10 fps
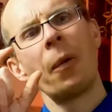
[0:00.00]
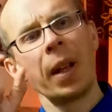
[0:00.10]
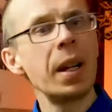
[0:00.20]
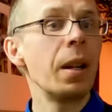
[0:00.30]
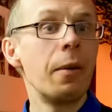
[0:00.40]

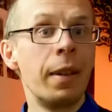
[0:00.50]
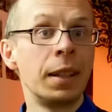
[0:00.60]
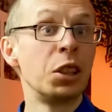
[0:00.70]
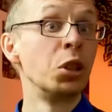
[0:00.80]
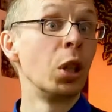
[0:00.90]
thing
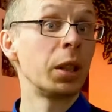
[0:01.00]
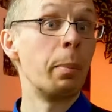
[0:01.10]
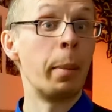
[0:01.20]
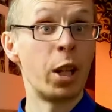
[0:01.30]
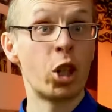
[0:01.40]
that is
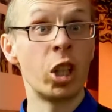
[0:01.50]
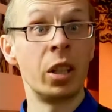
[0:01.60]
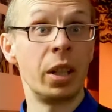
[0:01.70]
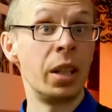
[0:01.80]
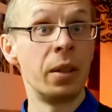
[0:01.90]
not
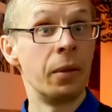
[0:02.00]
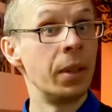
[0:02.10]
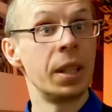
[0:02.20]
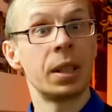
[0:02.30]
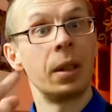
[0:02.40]
mentioned
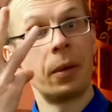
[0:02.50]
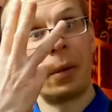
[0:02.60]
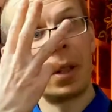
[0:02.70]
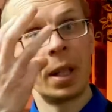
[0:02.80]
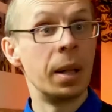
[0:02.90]
in these
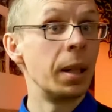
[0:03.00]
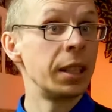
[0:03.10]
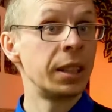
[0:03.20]
3